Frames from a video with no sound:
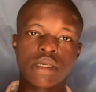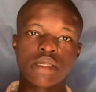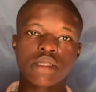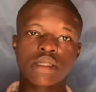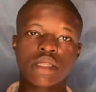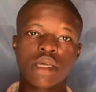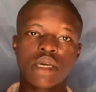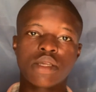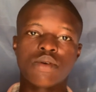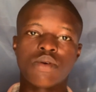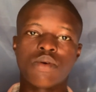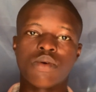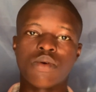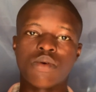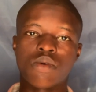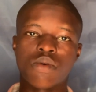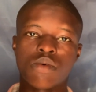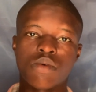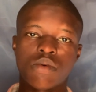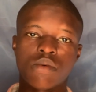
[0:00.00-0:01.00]
enter your
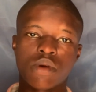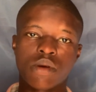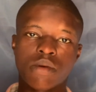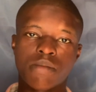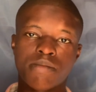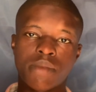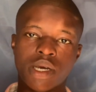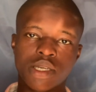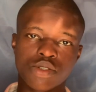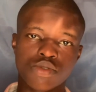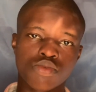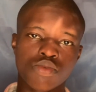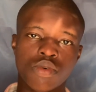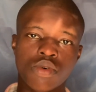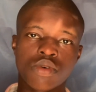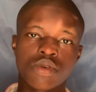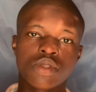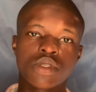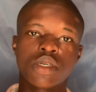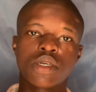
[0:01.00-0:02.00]

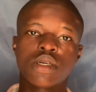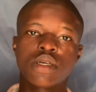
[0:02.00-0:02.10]
password,